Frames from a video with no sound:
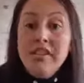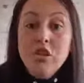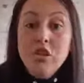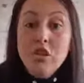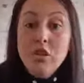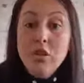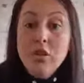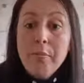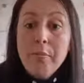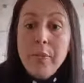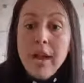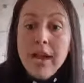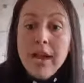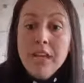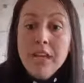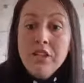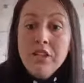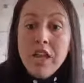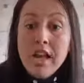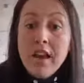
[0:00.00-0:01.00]
message on the
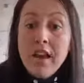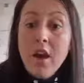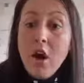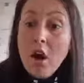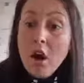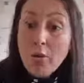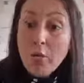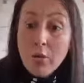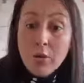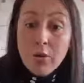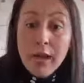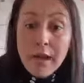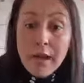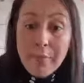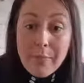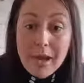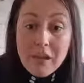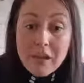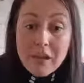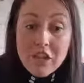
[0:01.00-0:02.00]
page and I will
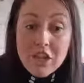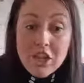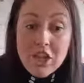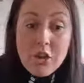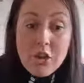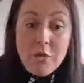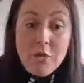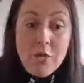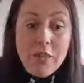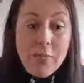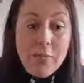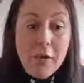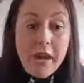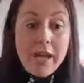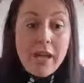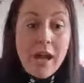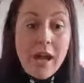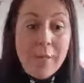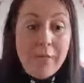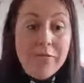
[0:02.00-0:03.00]
get back to you with
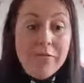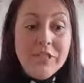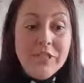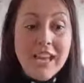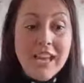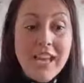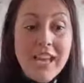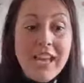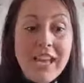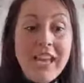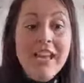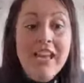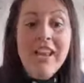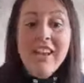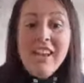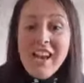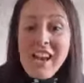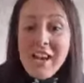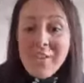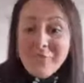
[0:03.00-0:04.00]
my cup of tea.
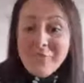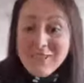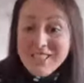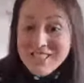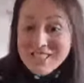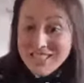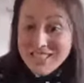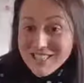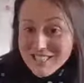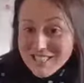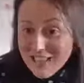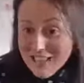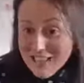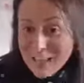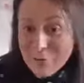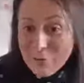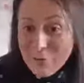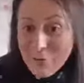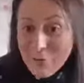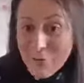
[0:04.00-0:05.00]
Lovely to
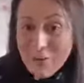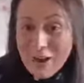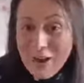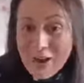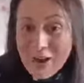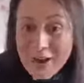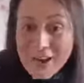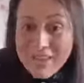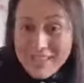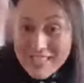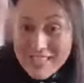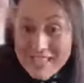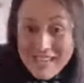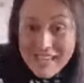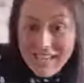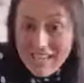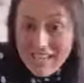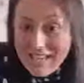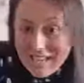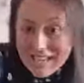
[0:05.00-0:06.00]
see you all, guys.
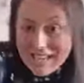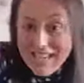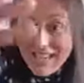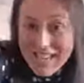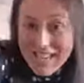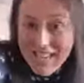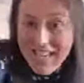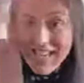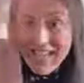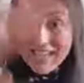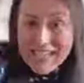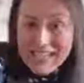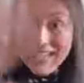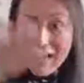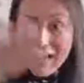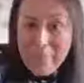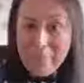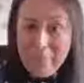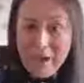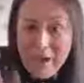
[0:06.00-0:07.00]
See you
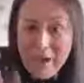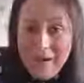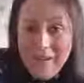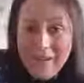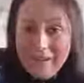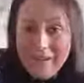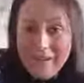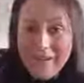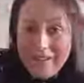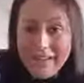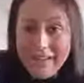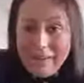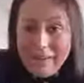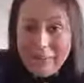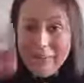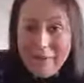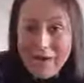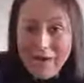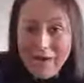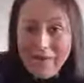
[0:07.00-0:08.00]
later.
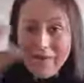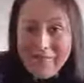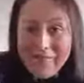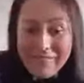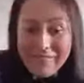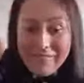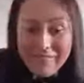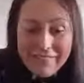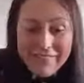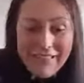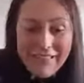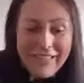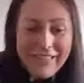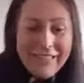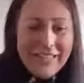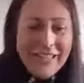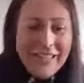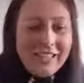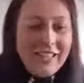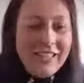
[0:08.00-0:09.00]
Bye.
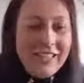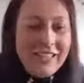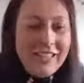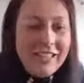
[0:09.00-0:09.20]
Bye.